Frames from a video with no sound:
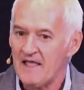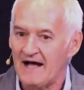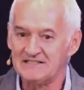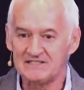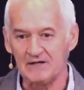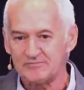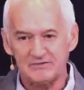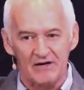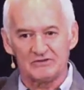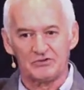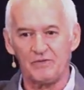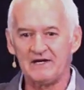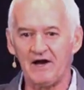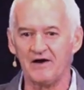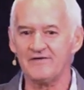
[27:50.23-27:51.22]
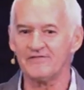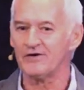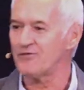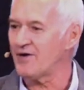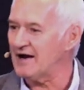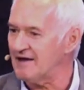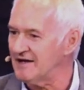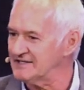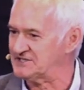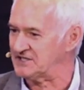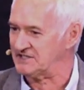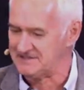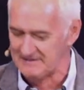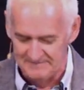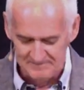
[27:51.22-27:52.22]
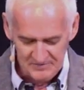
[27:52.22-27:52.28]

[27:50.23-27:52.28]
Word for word: And sometimes we don't even realize it.